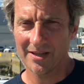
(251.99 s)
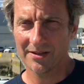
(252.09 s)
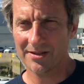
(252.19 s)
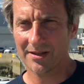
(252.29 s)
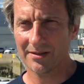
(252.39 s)

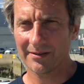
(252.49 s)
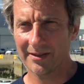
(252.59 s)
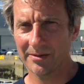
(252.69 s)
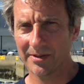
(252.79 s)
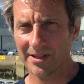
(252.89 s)
The second
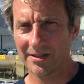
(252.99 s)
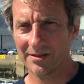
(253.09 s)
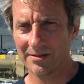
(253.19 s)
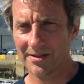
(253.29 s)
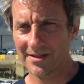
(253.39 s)
thing we can
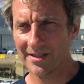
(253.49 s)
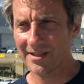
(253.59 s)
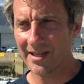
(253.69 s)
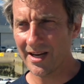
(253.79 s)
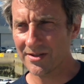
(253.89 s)
do is, in
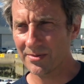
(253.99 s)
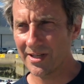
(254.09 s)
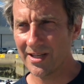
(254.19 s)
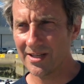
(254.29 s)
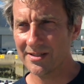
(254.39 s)
case we
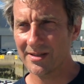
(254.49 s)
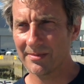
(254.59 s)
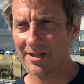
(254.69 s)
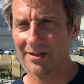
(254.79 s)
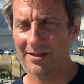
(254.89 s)
hit
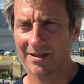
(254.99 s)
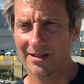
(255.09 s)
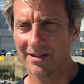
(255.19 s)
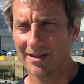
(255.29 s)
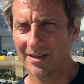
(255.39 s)
something,
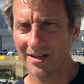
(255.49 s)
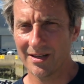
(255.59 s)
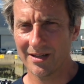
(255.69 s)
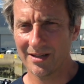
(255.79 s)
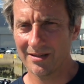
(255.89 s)

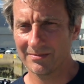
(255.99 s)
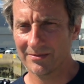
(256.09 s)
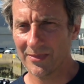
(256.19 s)
a